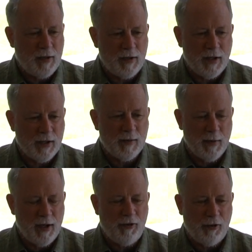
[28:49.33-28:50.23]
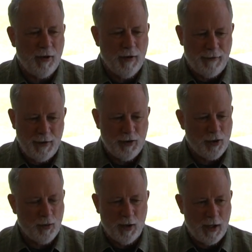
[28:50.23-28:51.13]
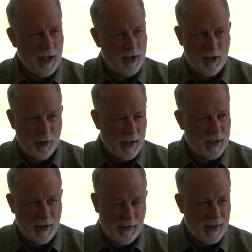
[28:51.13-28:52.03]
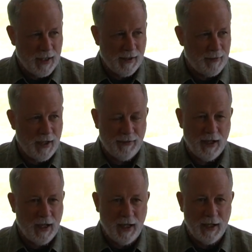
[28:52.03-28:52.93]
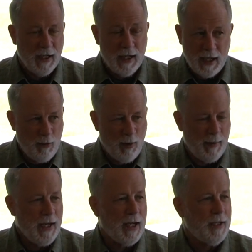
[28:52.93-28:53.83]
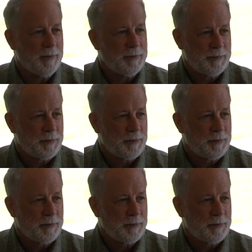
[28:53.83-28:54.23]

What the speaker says: does ministry in the future where he's doing stuff he's not gifted in, he won't make it